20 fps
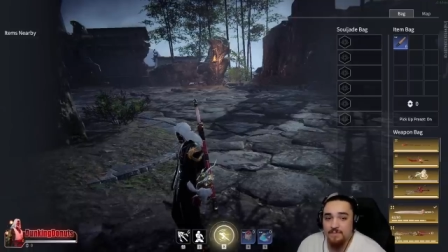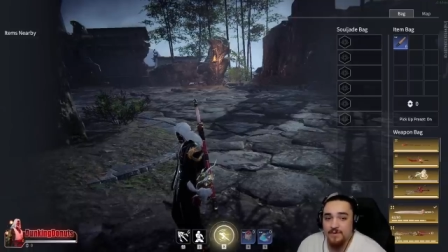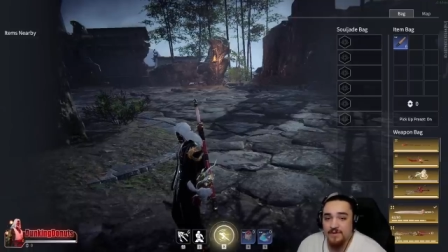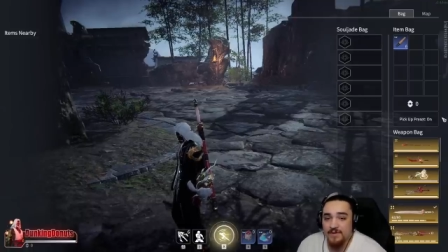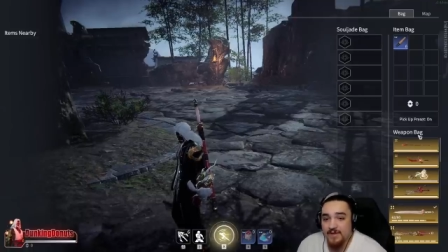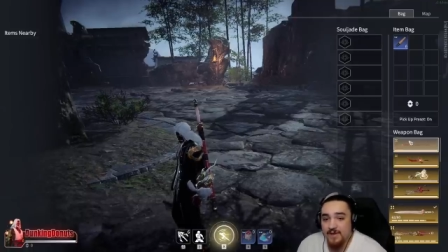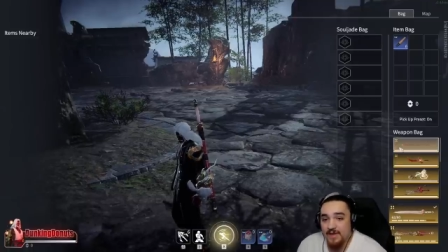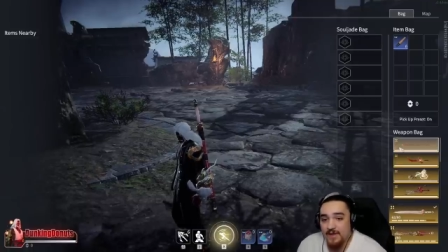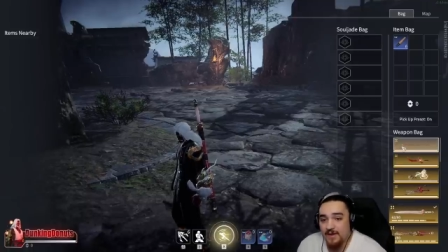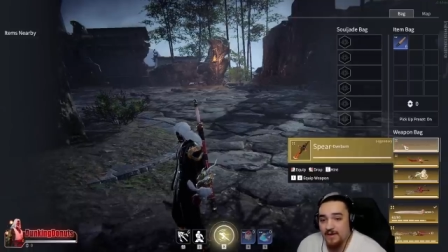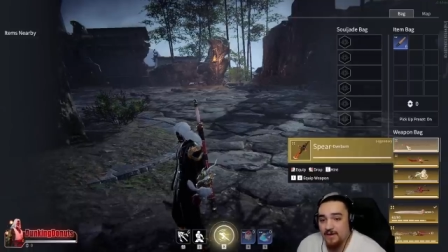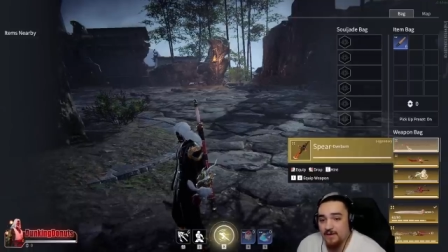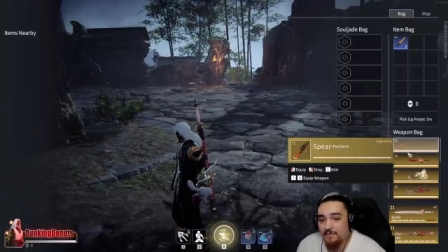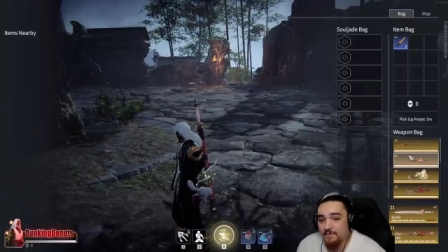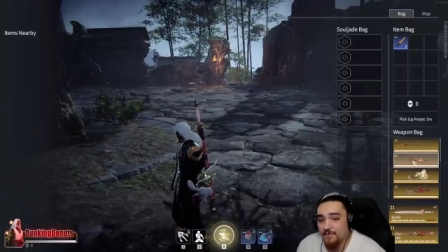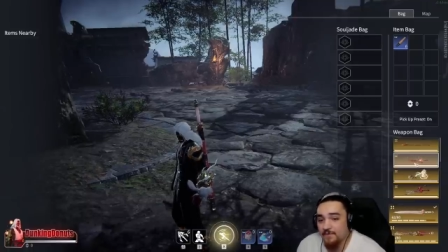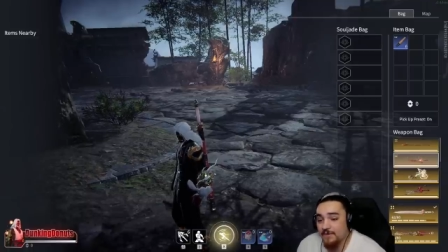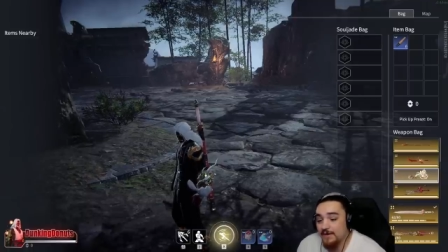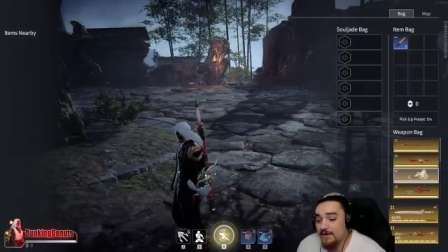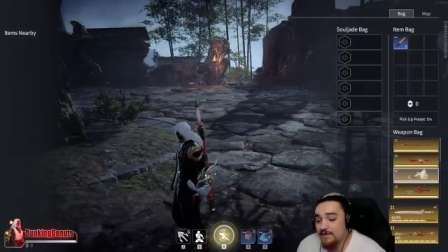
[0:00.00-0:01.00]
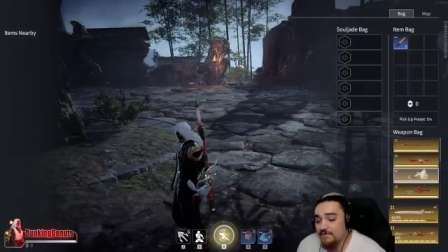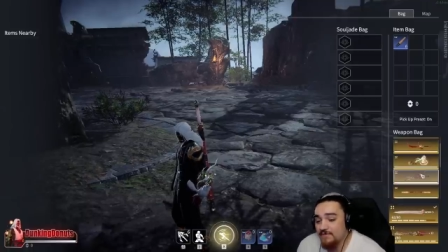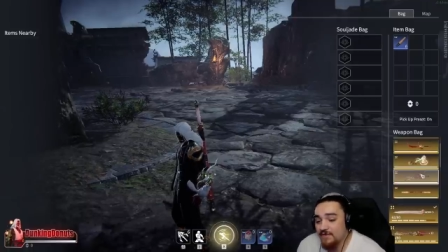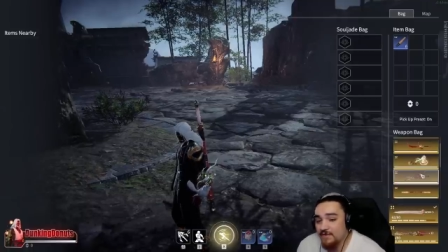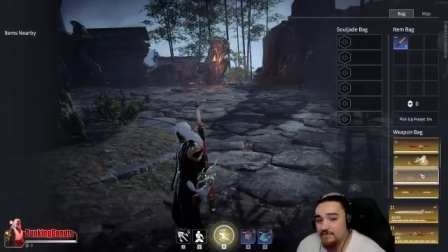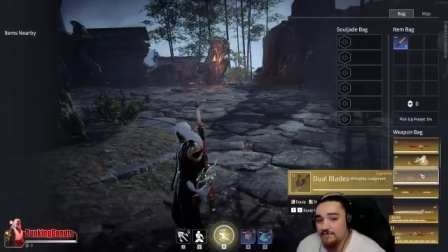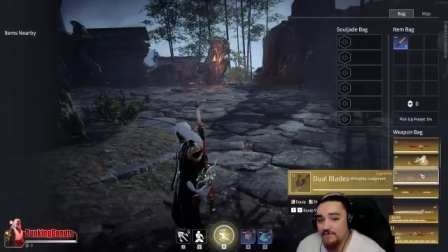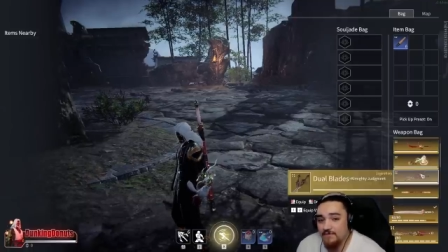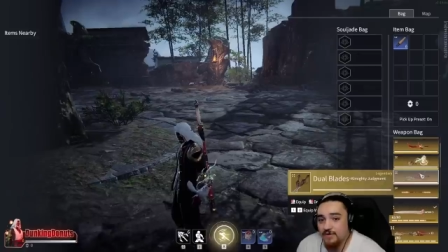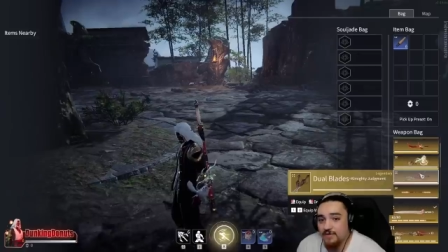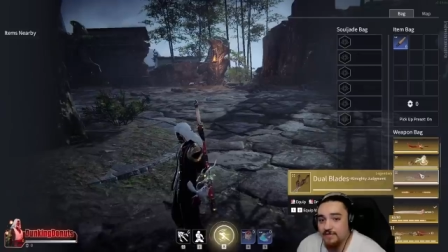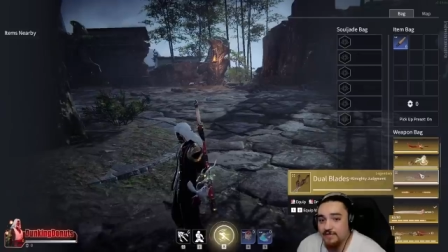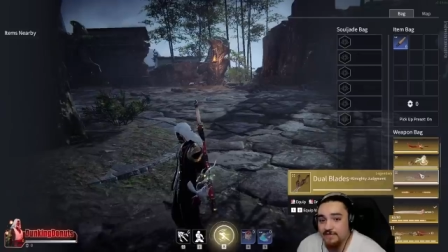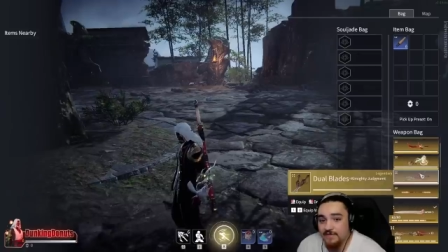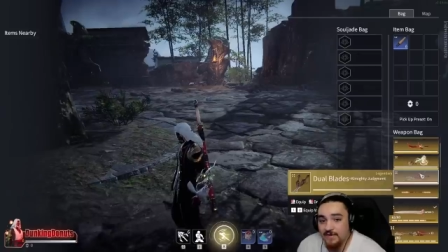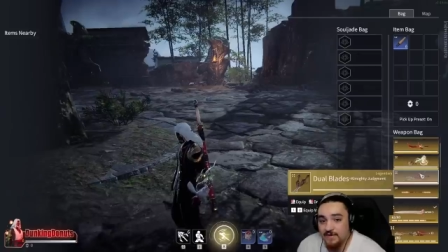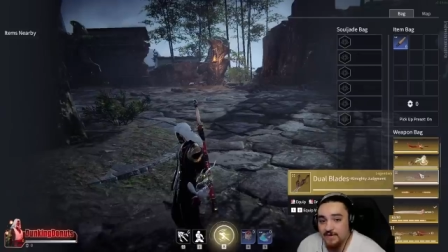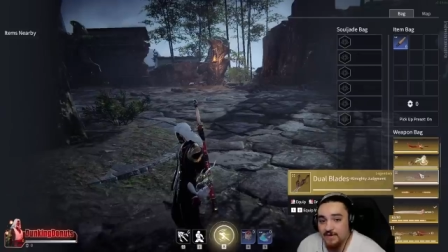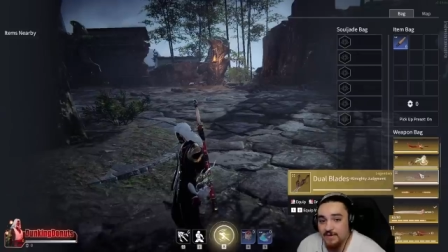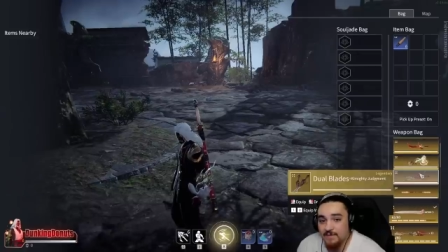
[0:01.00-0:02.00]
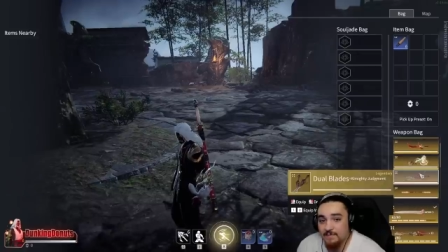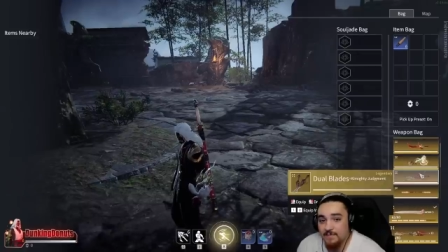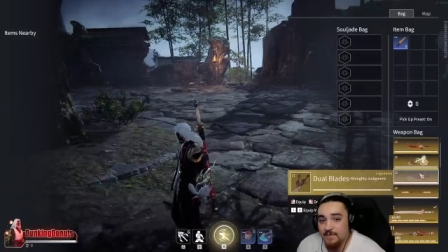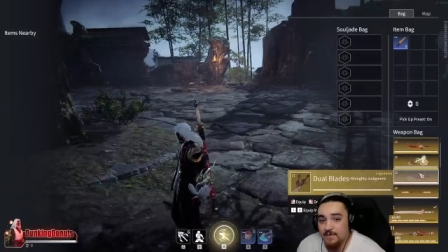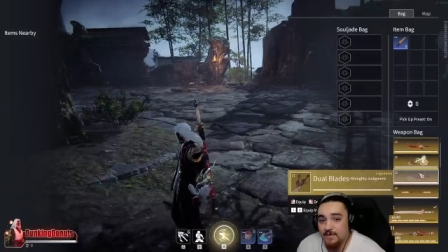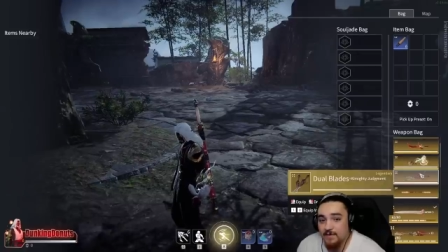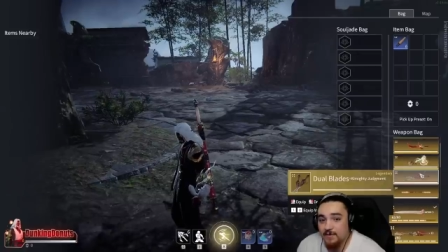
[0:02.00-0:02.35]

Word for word: but again, I'm going to leave that for another time.